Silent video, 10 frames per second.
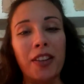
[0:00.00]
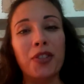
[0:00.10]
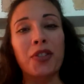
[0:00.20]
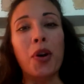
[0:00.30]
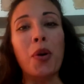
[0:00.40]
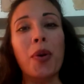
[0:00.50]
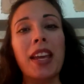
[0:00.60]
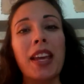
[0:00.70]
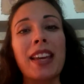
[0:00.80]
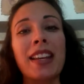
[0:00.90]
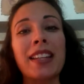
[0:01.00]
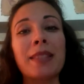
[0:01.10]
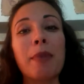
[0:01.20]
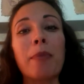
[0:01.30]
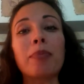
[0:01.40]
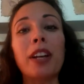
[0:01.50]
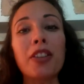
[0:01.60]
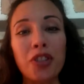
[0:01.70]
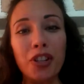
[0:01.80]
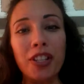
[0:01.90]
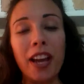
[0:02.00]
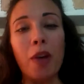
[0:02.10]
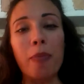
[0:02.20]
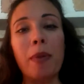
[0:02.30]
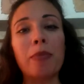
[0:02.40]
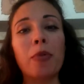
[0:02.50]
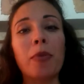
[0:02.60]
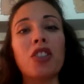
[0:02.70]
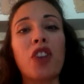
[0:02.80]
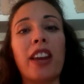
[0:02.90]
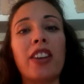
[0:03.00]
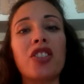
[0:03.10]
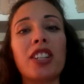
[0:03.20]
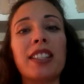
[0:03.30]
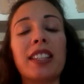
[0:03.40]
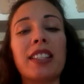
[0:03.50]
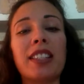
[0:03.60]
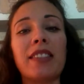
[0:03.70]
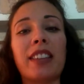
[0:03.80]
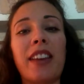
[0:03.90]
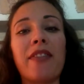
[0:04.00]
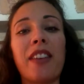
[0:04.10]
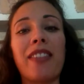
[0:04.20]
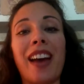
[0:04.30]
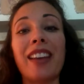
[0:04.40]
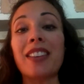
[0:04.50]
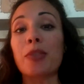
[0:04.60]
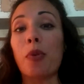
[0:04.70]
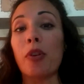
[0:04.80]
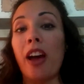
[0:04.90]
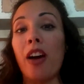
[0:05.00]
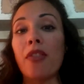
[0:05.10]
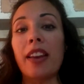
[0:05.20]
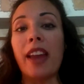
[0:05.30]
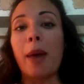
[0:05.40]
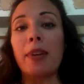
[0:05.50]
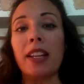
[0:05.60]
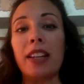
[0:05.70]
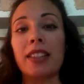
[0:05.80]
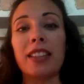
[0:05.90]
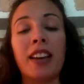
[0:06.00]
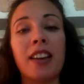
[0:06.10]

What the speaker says: So it is my pleasure to help implement strategies into life that support health and happiness.